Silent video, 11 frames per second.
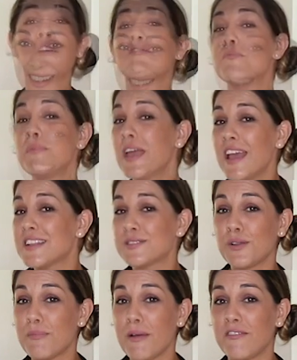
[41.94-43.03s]
For me, it's
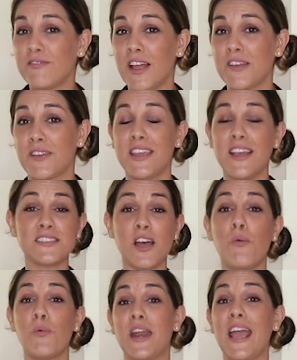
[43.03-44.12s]
all about flavor. Yes,
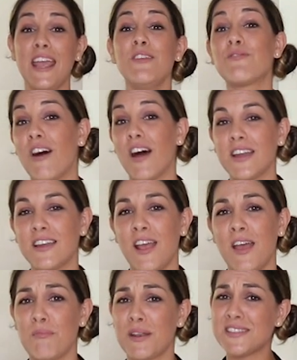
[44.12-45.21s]
I want to eat right,
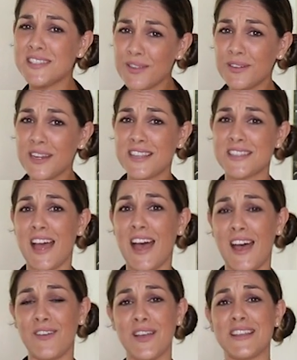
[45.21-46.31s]
but it still needs to
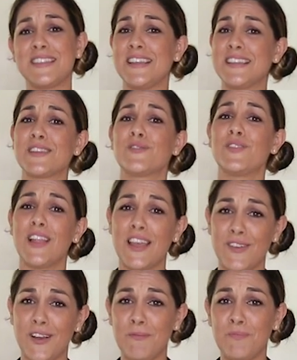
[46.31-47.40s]
have a decent
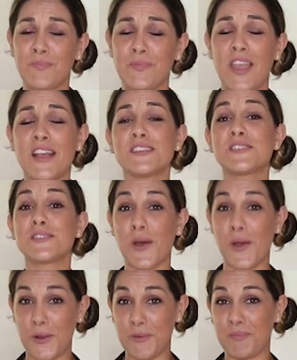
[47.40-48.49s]
flavor.
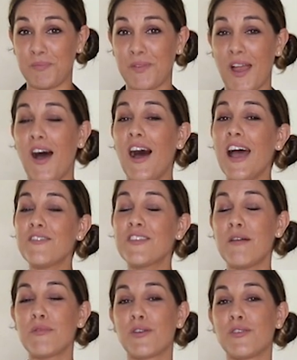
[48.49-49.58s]
So I have
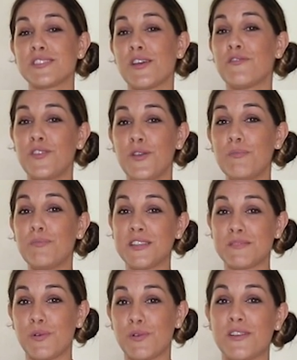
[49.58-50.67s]
come across a few
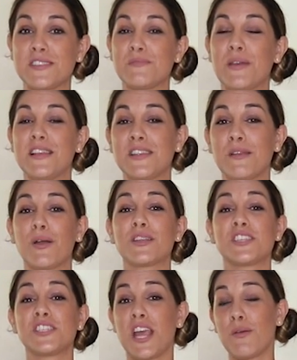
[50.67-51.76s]
bliss ball recipes I'm going
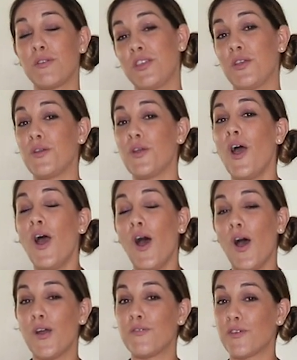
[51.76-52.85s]
to share with you
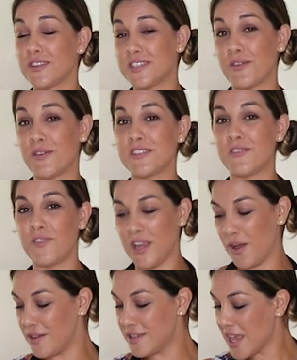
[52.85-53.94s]
over a series of
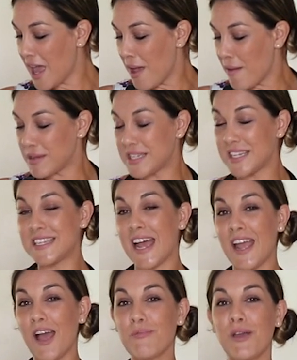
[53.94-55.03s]
videos, but
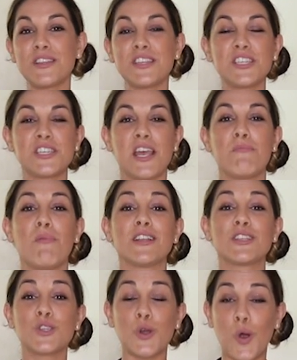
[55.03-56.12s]
today I'm going to share my
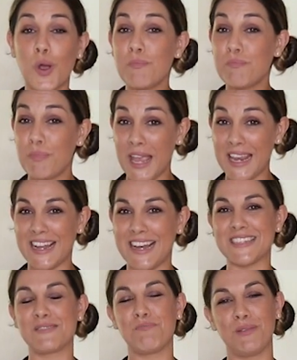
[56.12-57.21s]

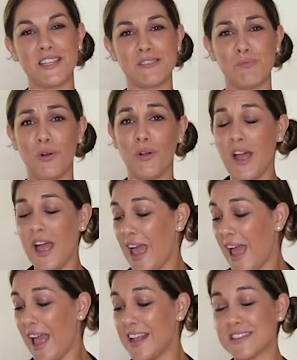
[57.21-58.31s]
Choc-Peanut Bliss Ball.
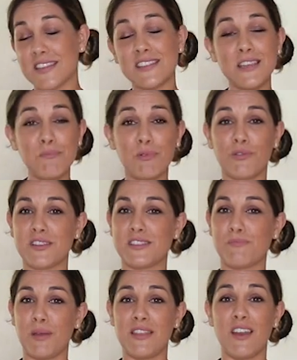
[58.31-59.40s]
It's a simple
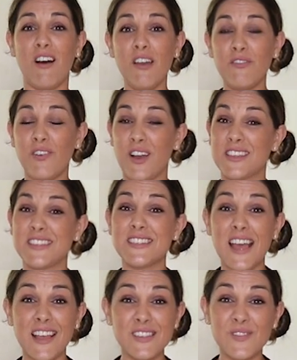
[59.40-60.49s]
recipe that I find just
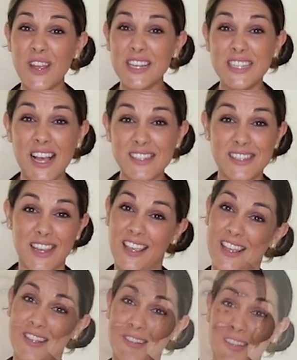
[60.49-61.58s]
tastes fantastic.